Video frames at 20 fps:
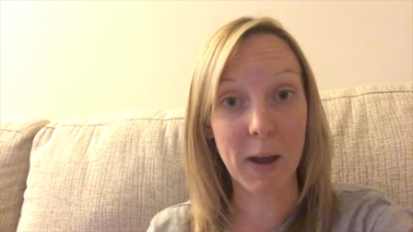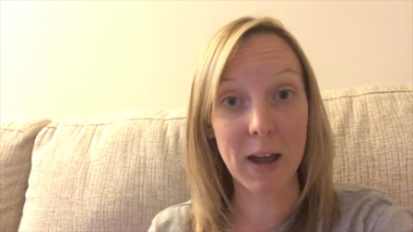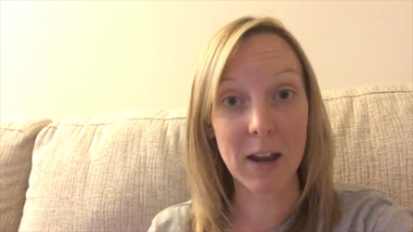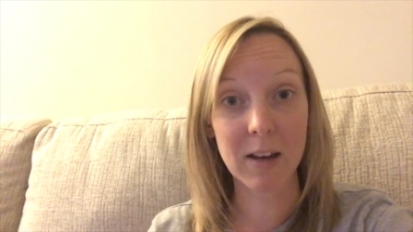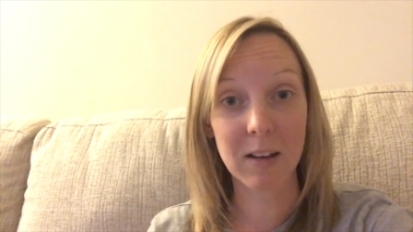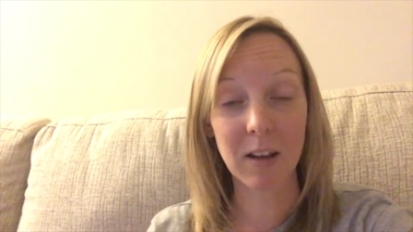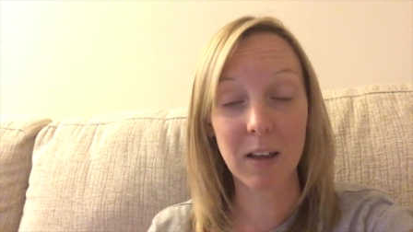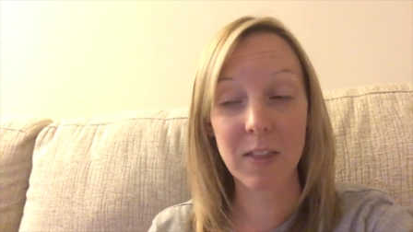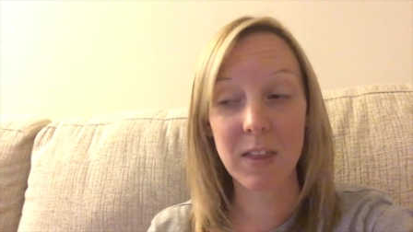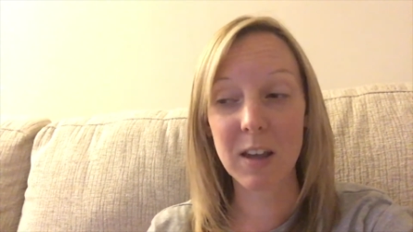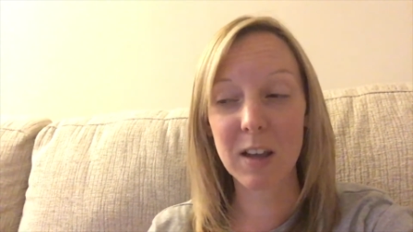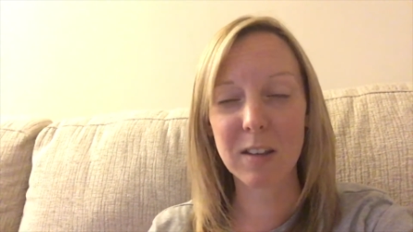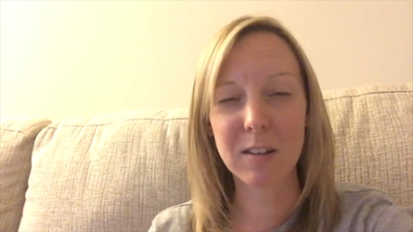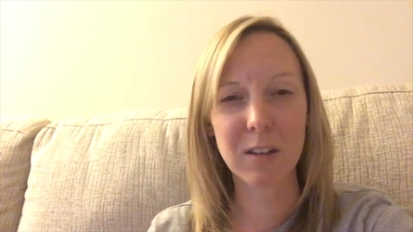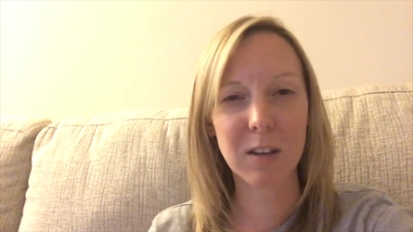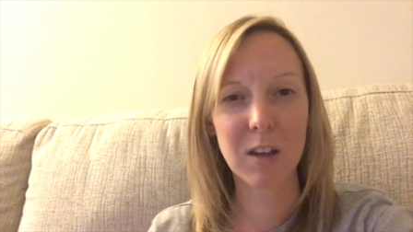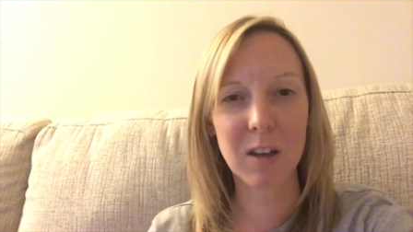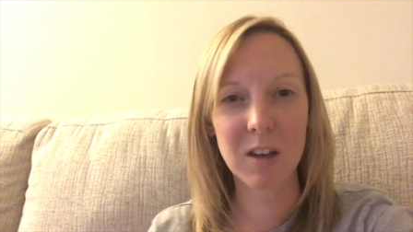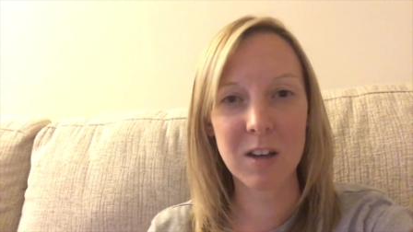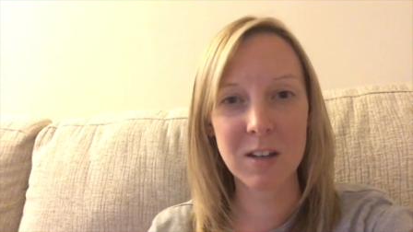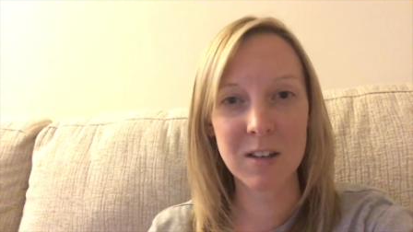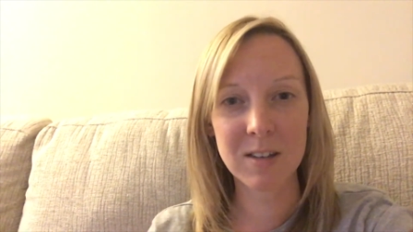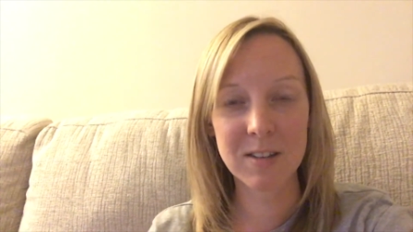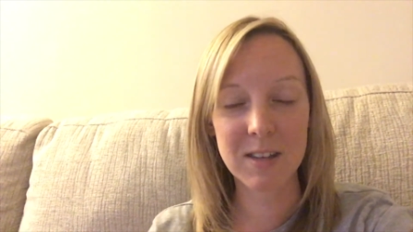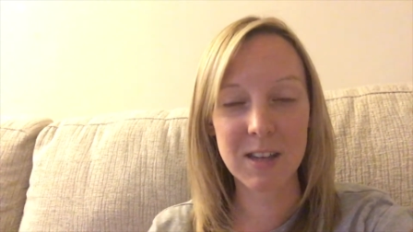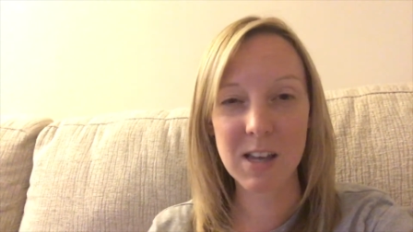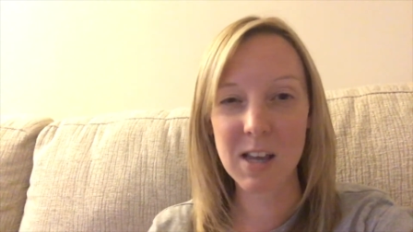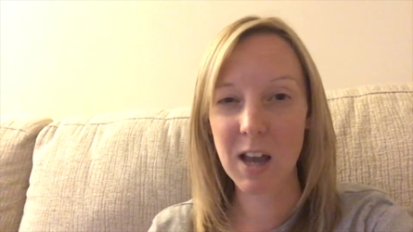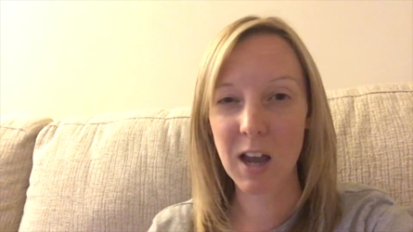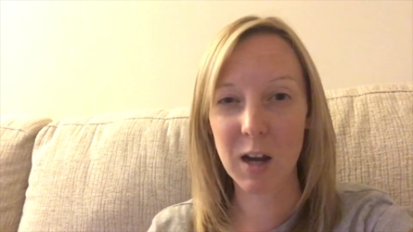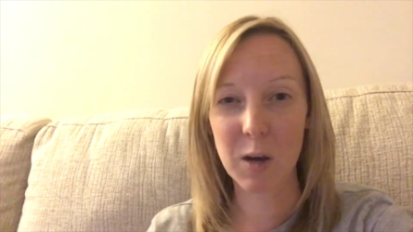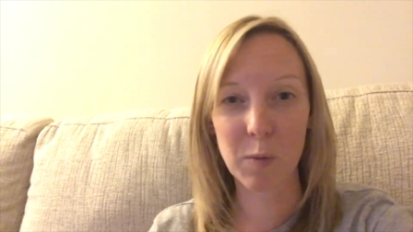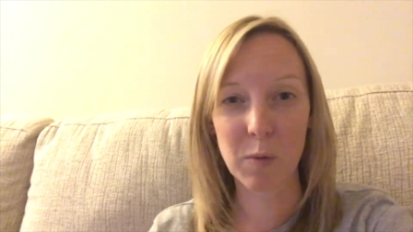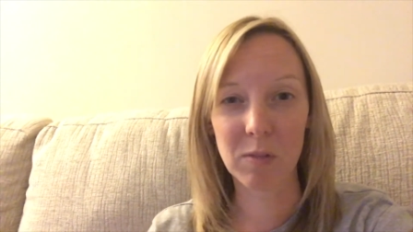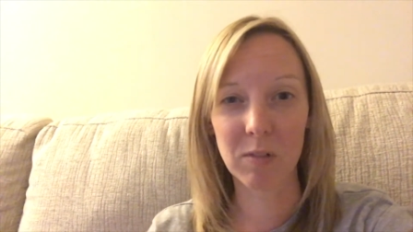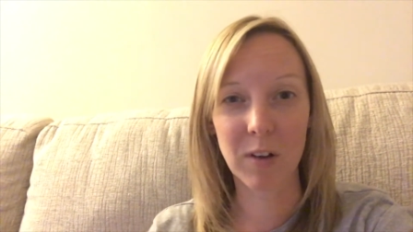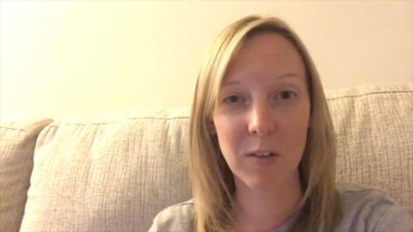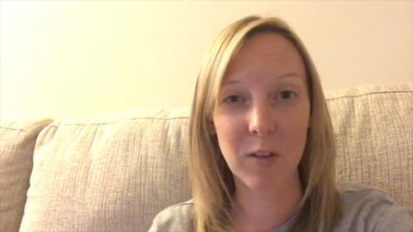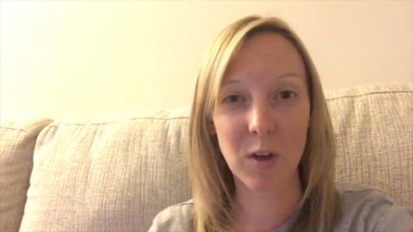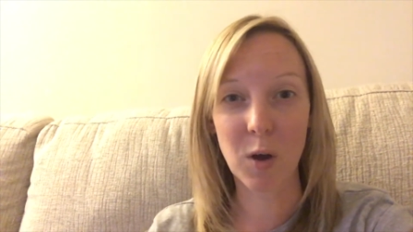and I think as a courtesy kind of
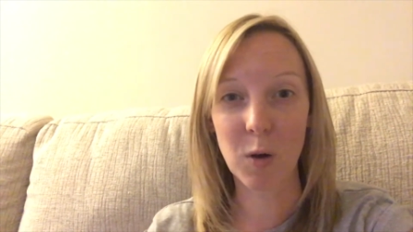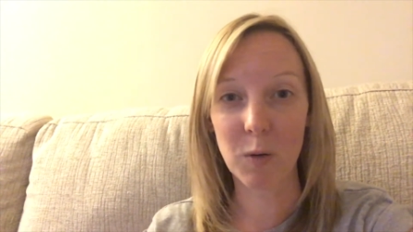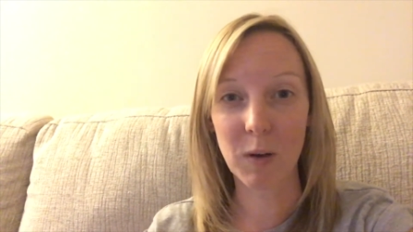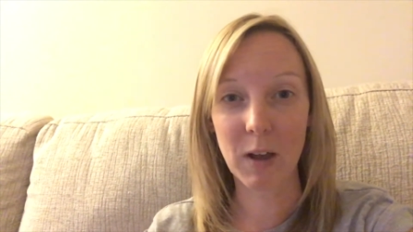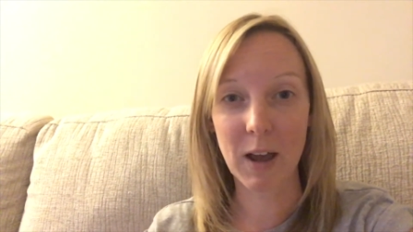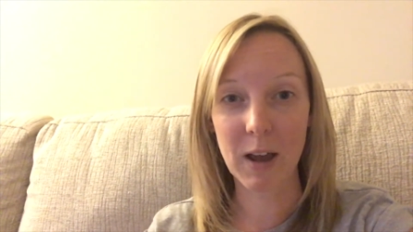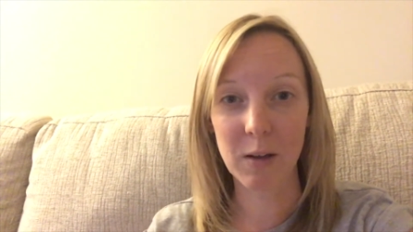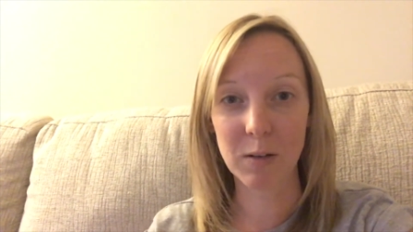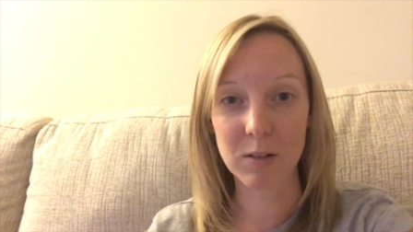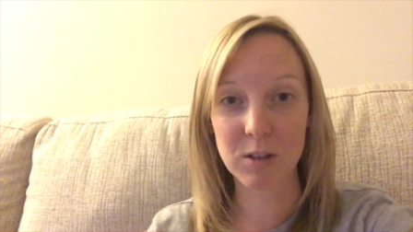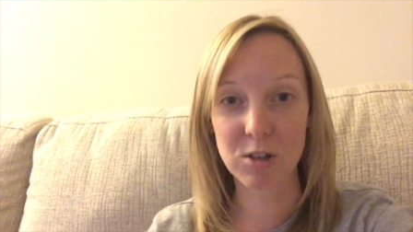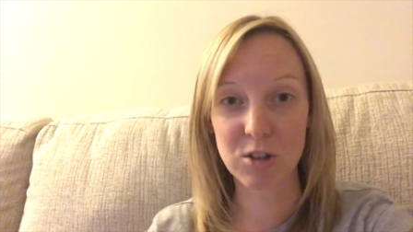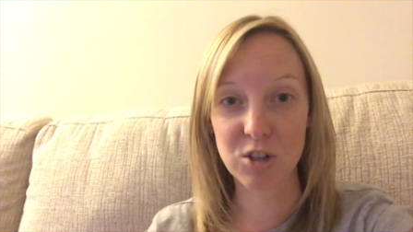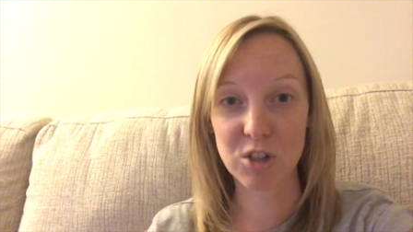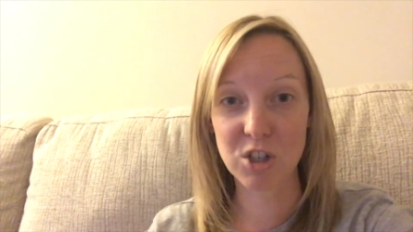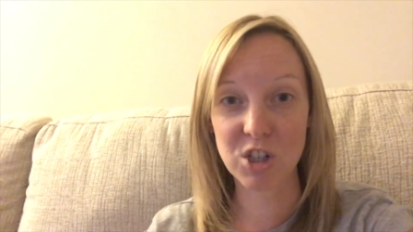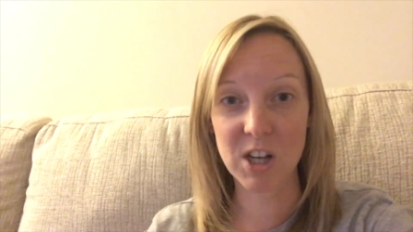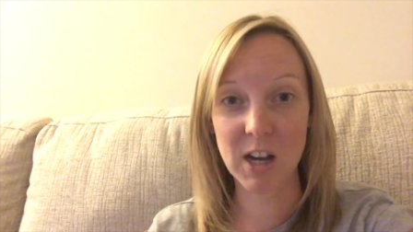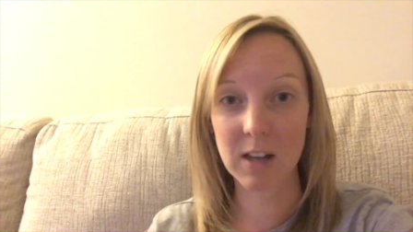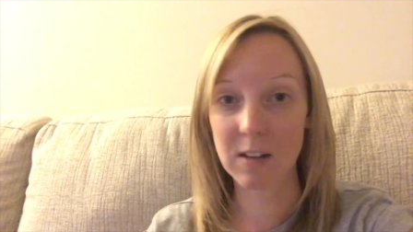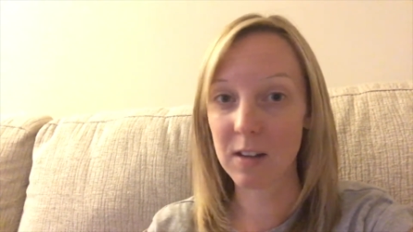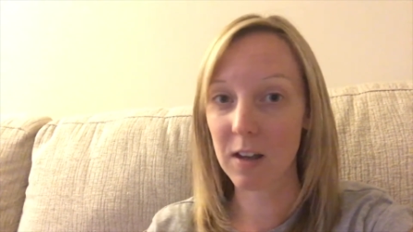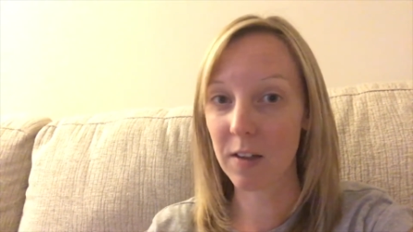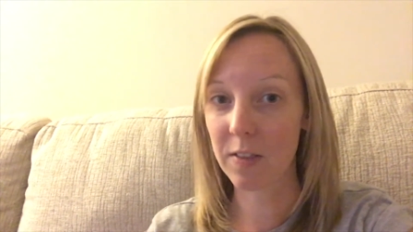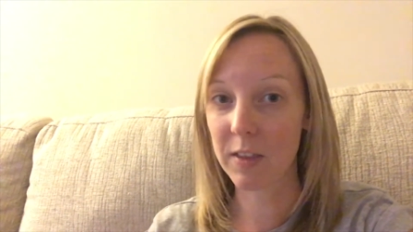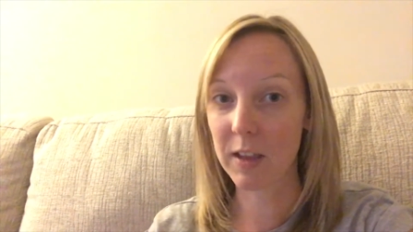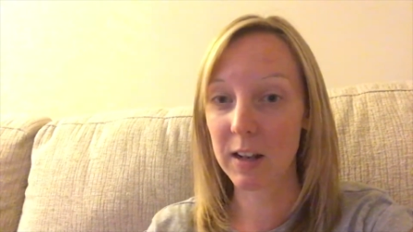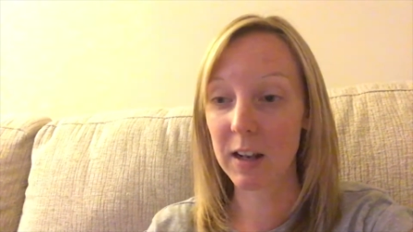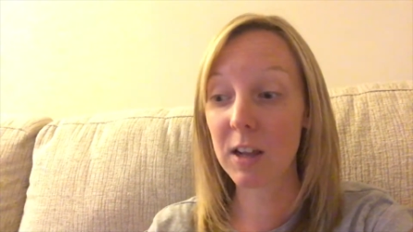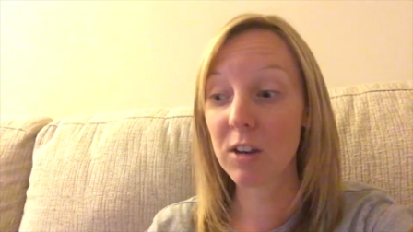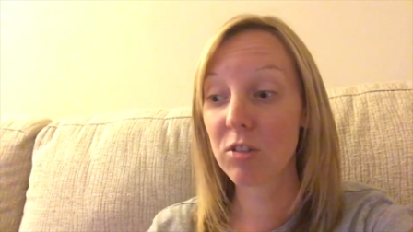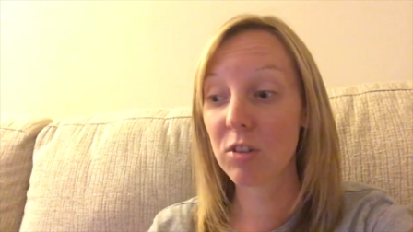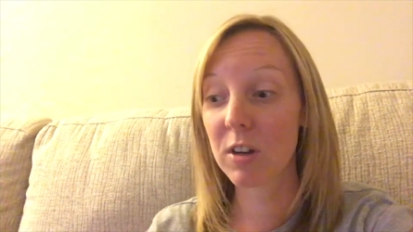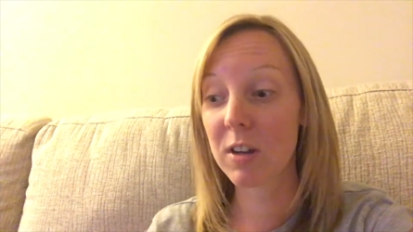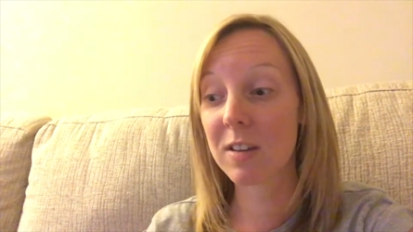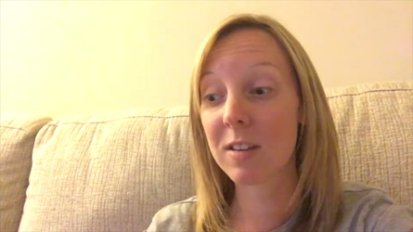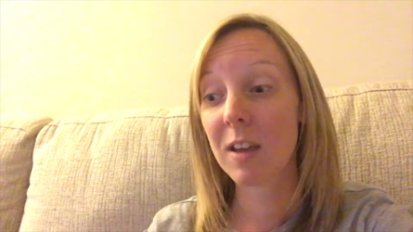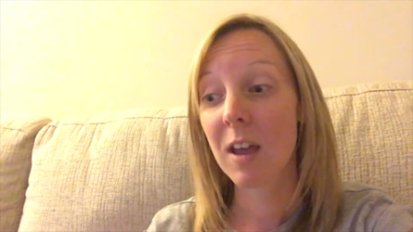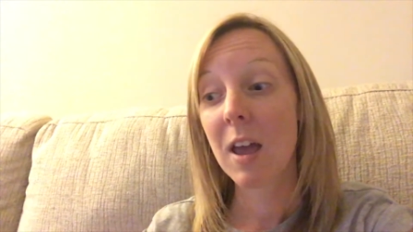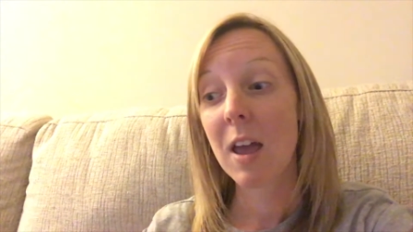went around the whole house and just checked out the
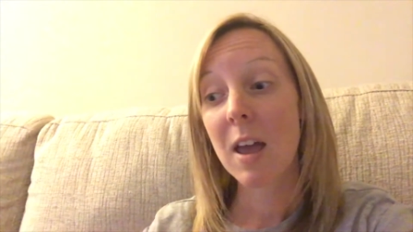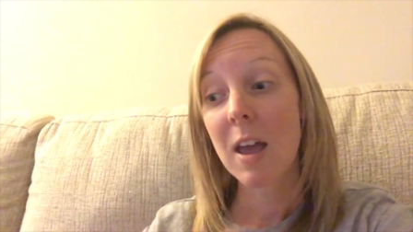electrics.